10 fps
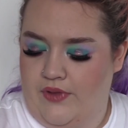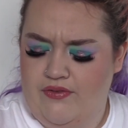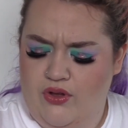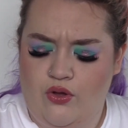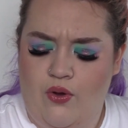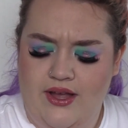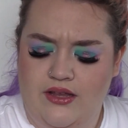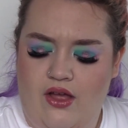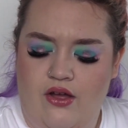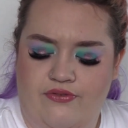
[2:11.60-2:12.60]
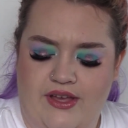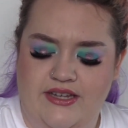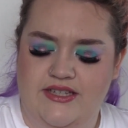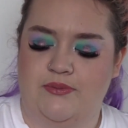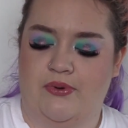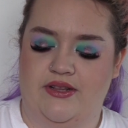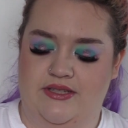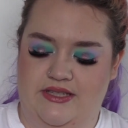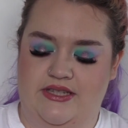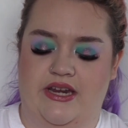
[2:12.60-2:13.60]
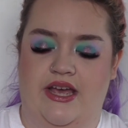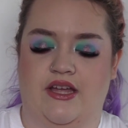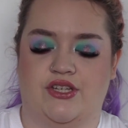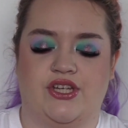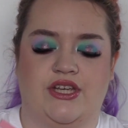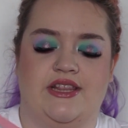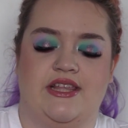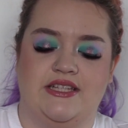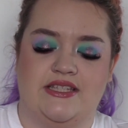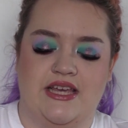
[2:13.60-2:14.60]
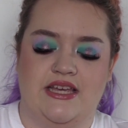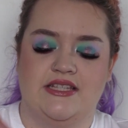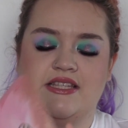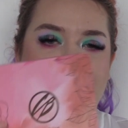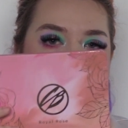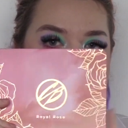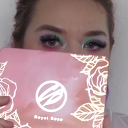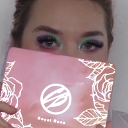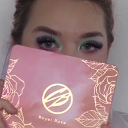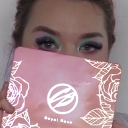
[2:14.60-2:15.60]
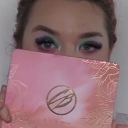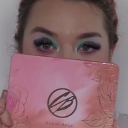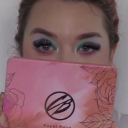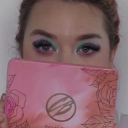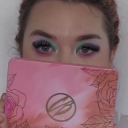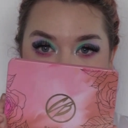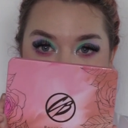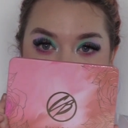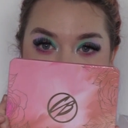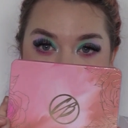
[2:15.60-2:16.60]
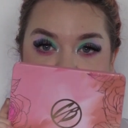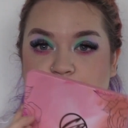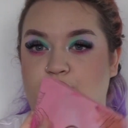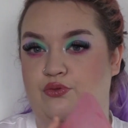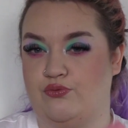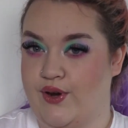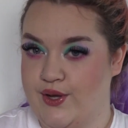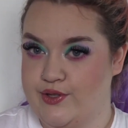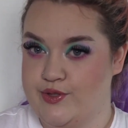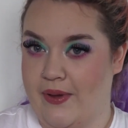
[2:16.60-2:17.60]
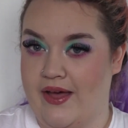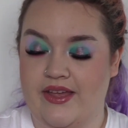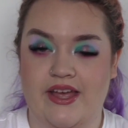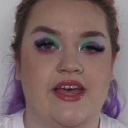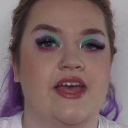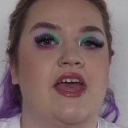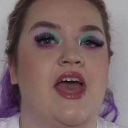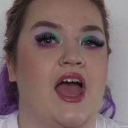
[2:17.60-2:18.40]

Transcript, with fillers: I've got quite a lot of indie brands today actually. This is the Cosmic Brushes Royal Rose palette.